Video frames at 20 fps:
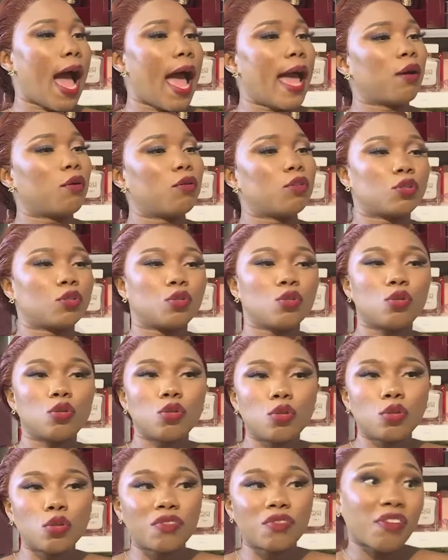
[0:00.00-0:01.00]
I
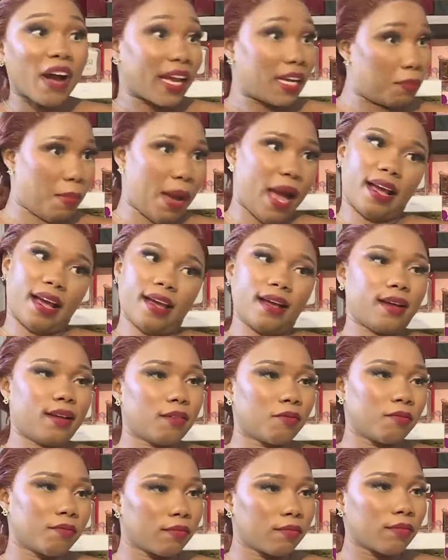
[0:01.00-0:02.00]
also fight back.
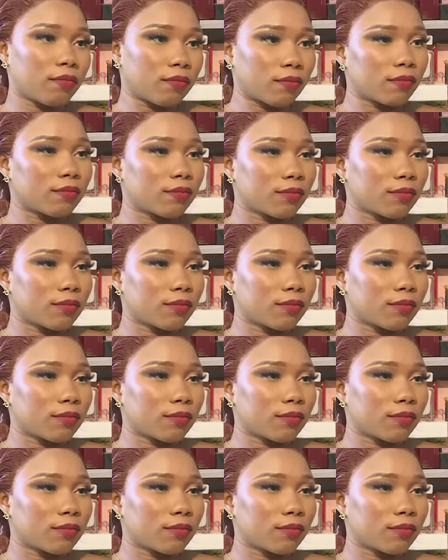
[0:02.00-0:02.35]
Mm.